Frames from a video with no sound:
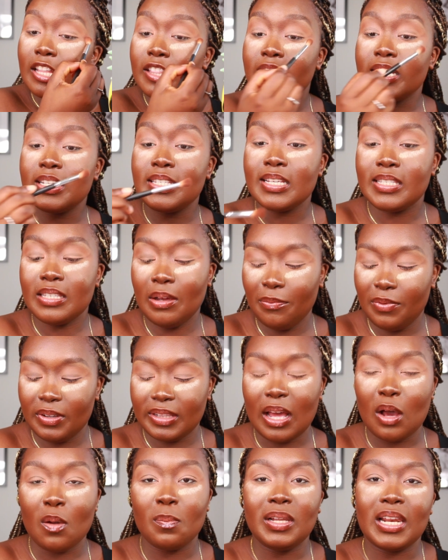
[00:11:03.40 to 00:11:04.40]
This is something
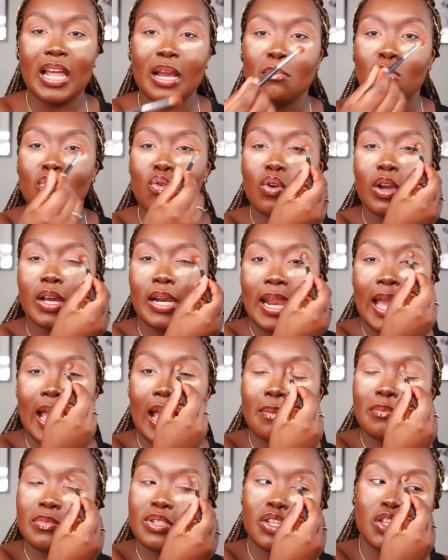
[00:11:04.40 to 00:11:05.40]
that will be like more
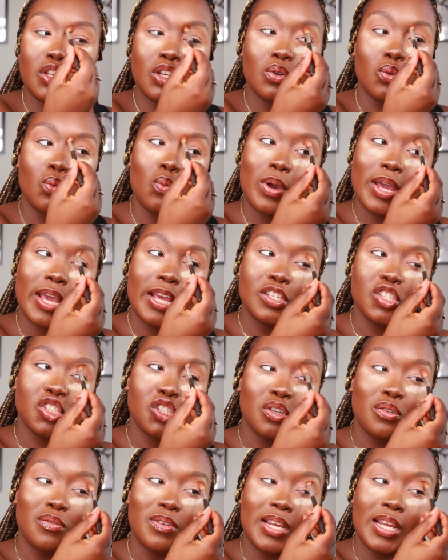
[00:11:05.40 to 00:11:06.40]
glam, so you can wear
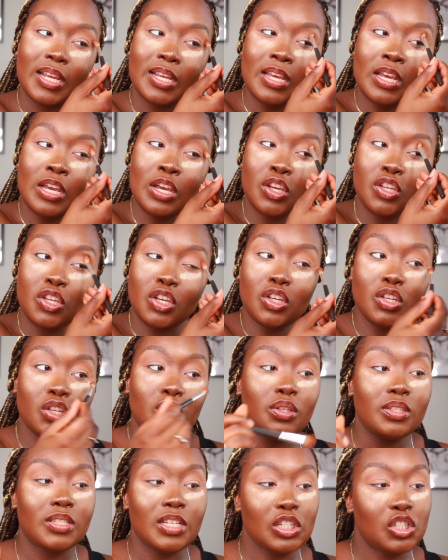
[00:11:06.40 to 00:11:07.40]
during, you can
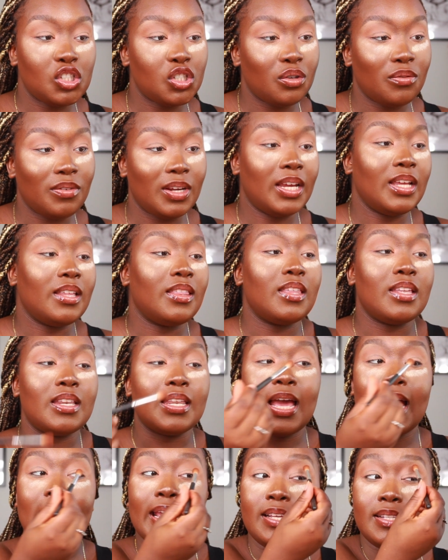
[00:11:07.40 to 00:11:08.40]
use it during the
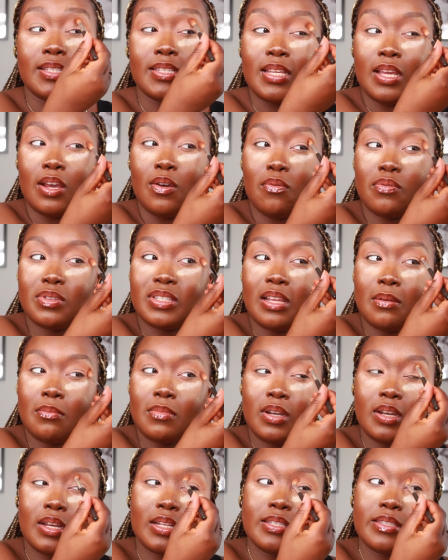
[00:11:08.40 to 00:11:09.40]
night of
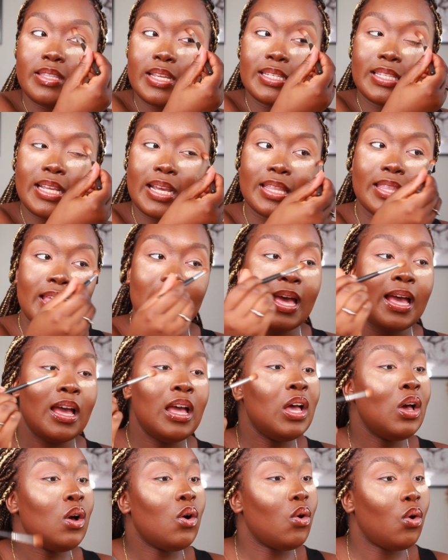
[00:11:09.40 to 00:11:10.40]
summer and things like
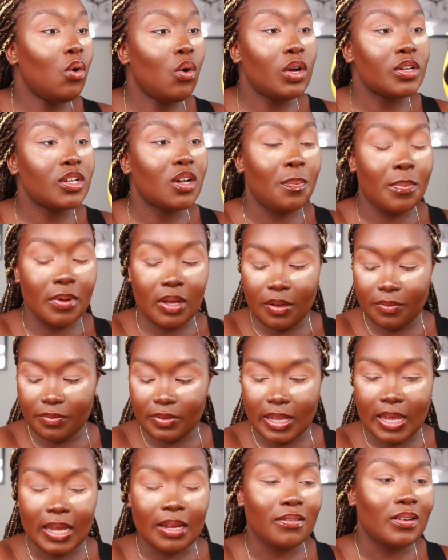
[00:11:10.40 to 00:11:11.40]
that, or on your
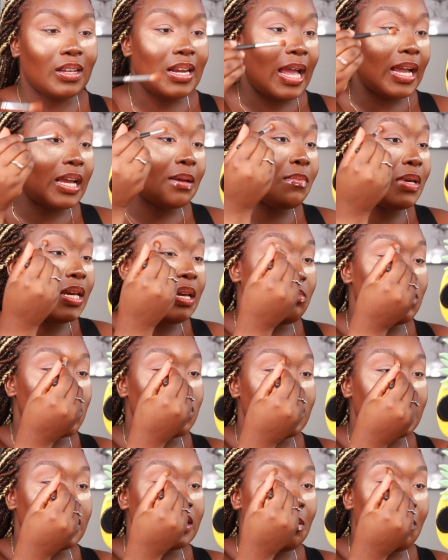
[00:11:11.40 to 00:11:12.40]
birthday if you're like me, which
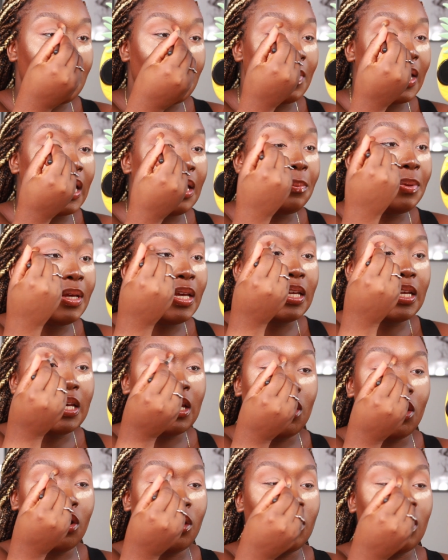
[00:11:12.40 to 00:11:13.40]
is a summer baby,
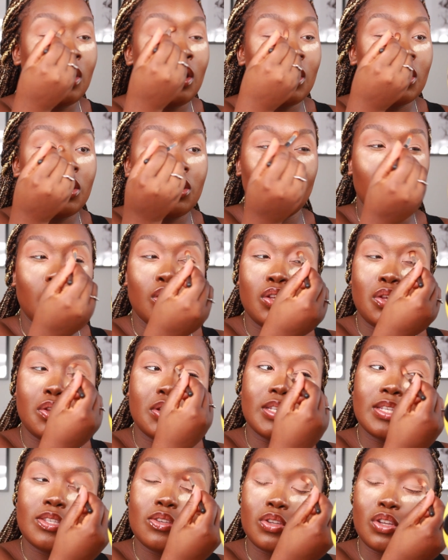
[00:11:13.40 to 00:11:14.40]
you know, you can
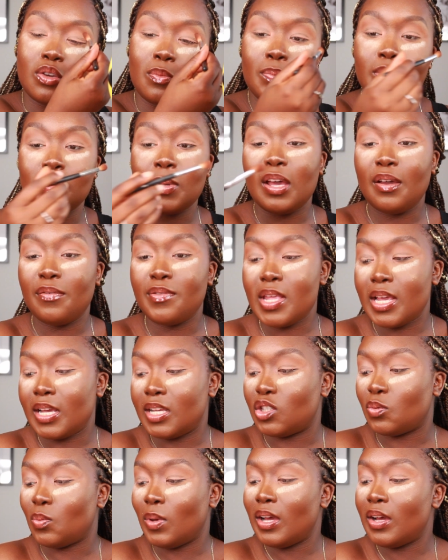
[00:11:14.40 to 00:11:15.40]
use this on your birthday
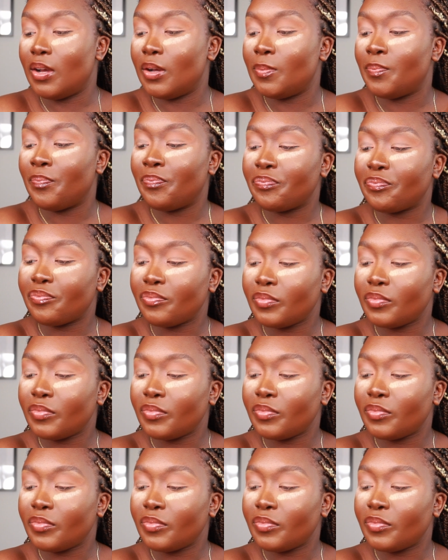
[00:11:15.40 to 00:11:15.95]
as well.